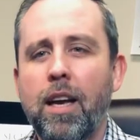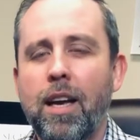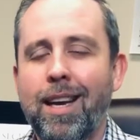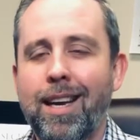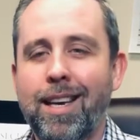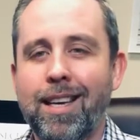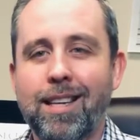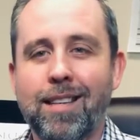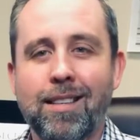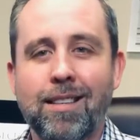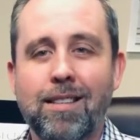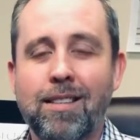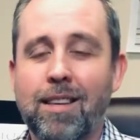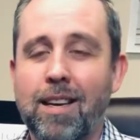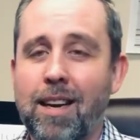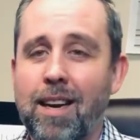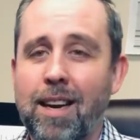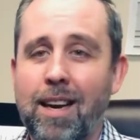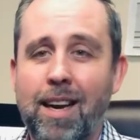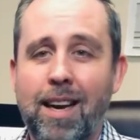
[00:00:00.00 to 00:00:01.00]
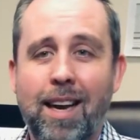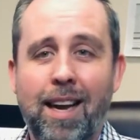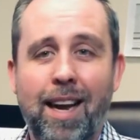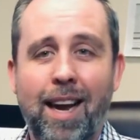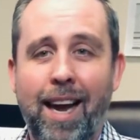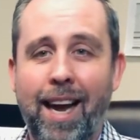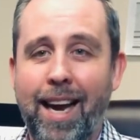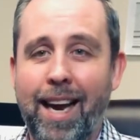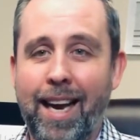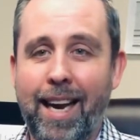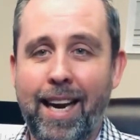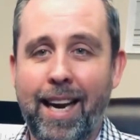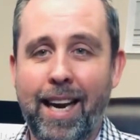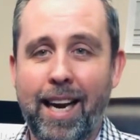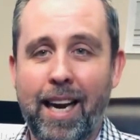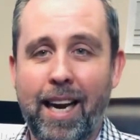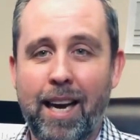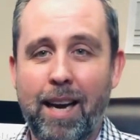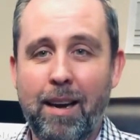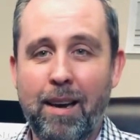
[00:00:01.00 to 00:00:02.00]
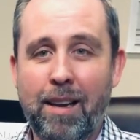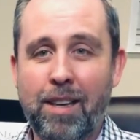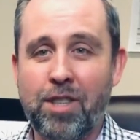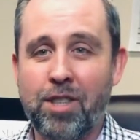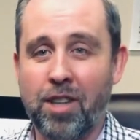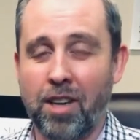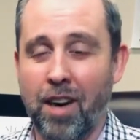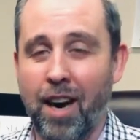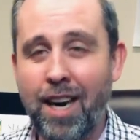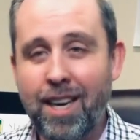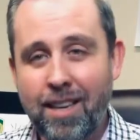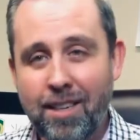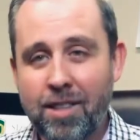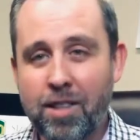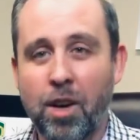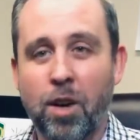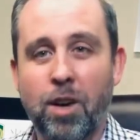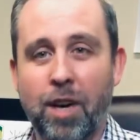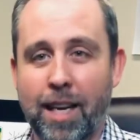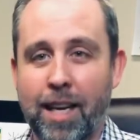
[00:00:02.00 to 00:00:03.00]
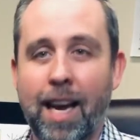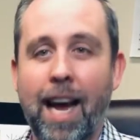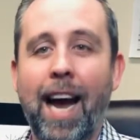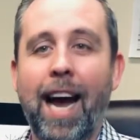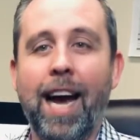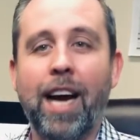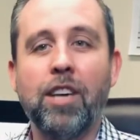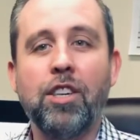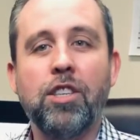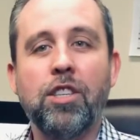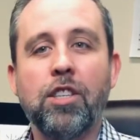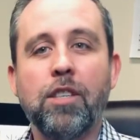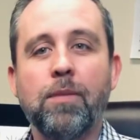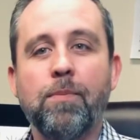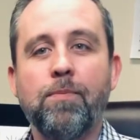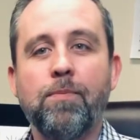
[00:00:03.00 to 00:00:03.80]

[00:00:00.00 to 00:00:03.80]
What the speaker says: is, hey, should I just go to cash?